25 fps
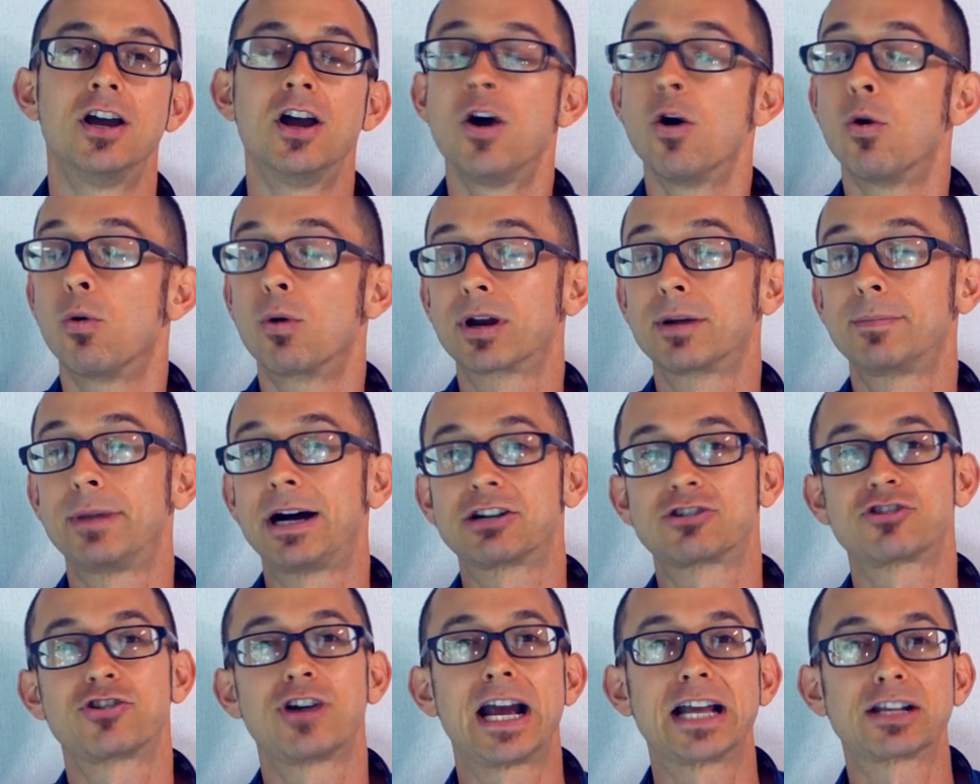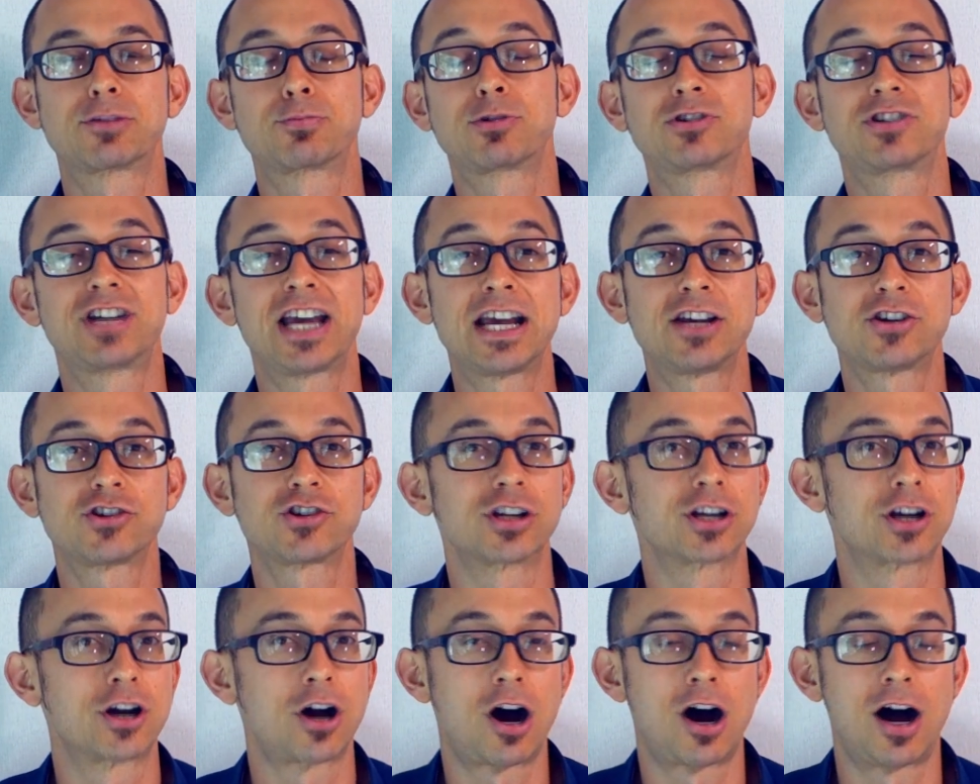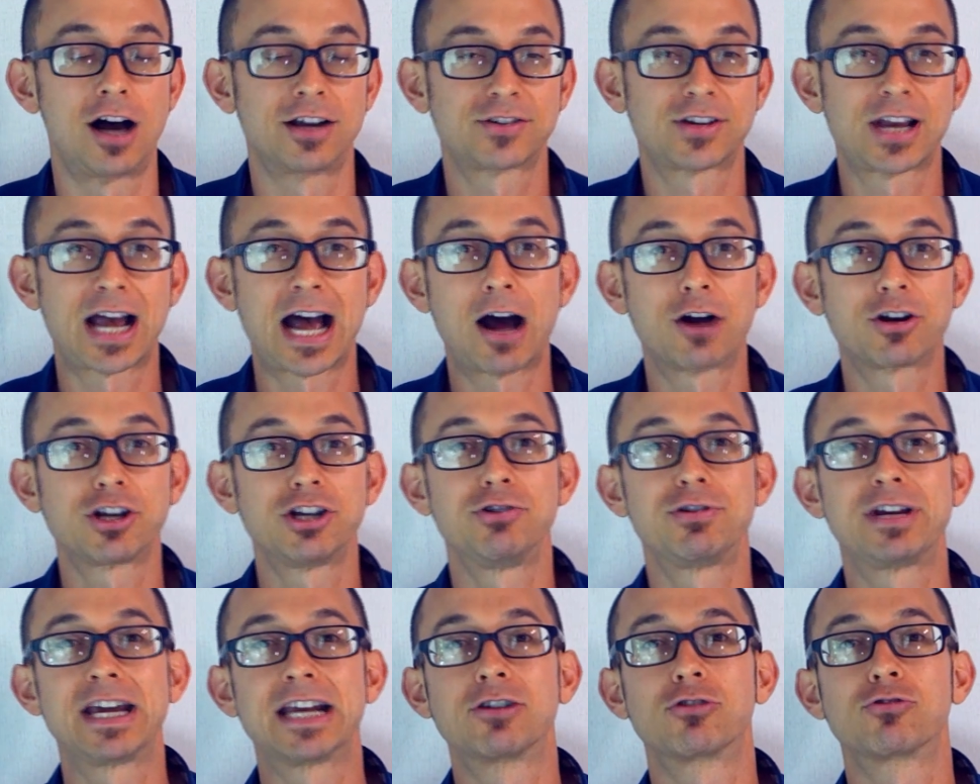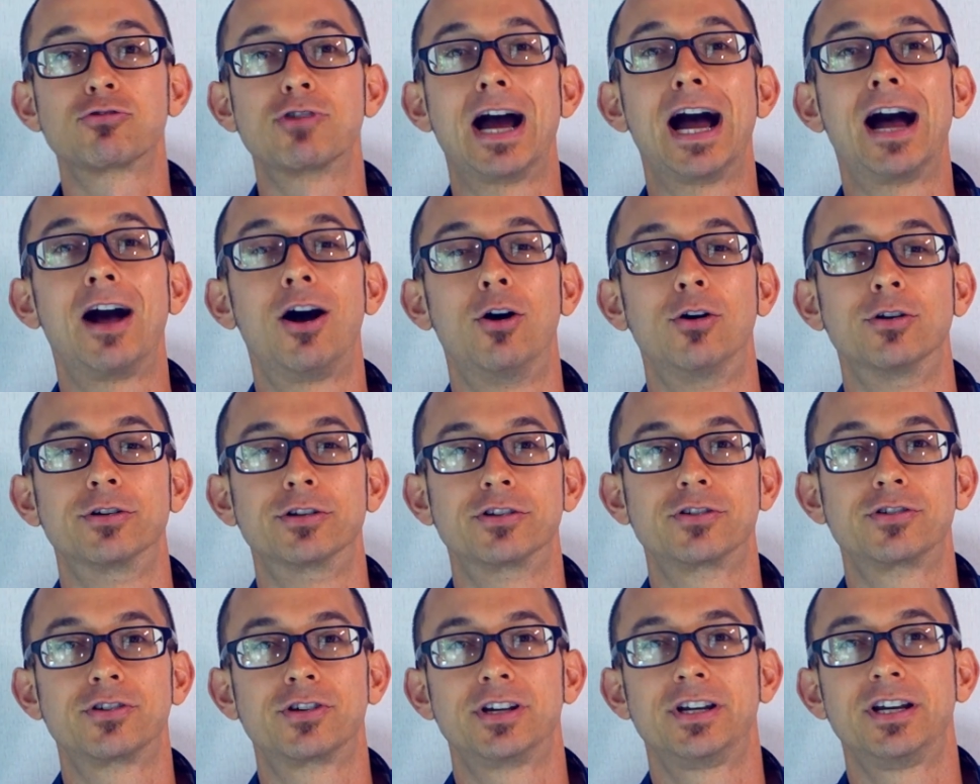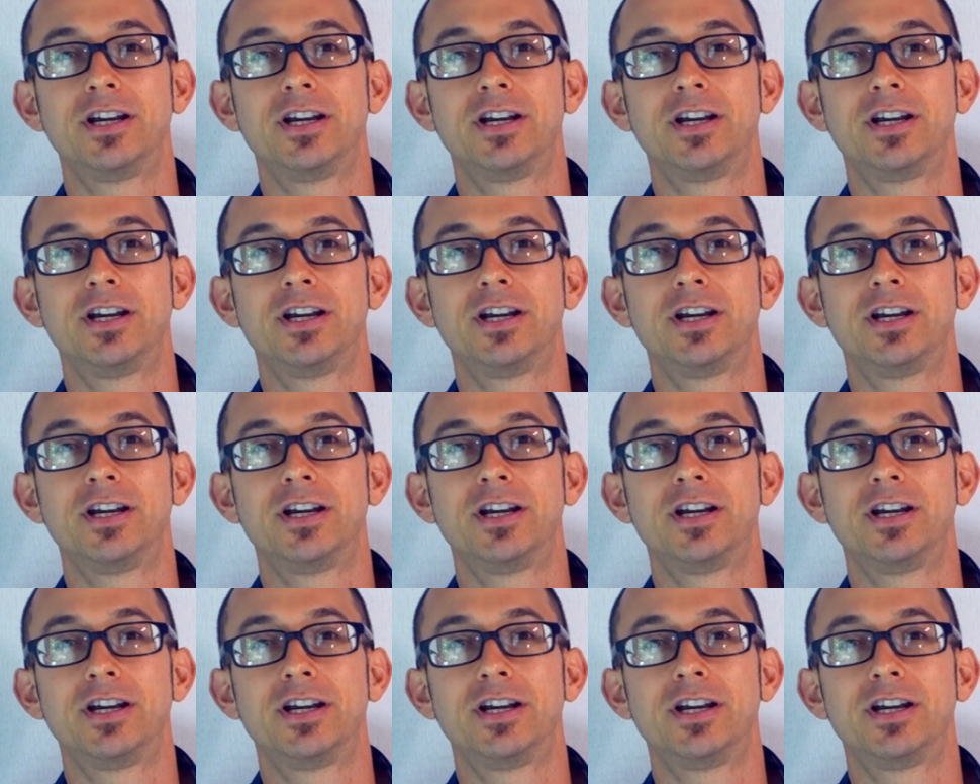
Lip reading: What about transportation costs? How do you get around?